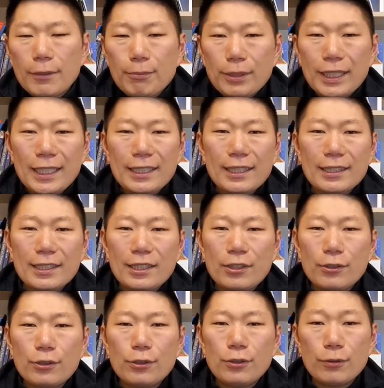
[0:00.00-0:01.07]
Please
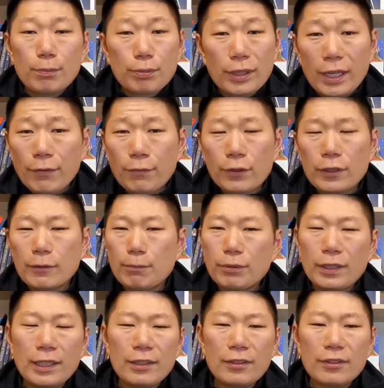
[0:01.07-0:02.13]
continue to pray for your
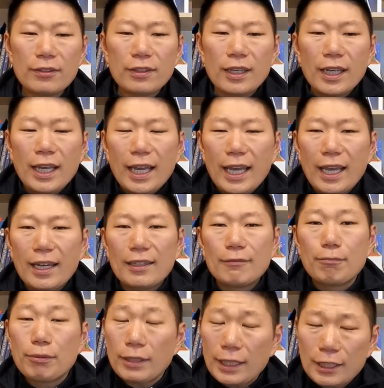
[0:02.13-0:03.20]
priests, and
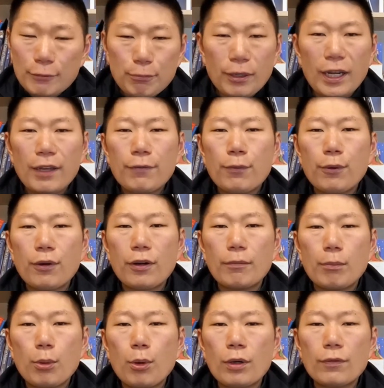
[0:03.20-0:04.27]
please pray for
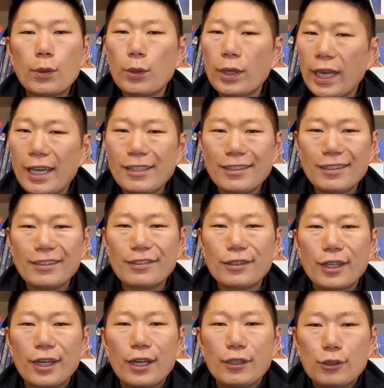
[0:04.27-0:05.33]
more vocations
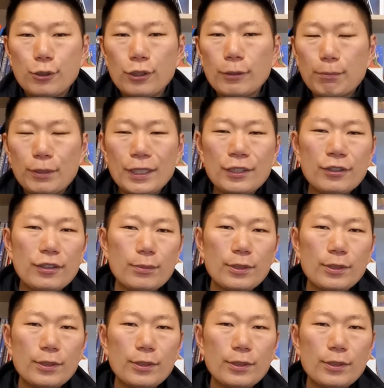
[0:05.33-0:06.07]
to the priesthood.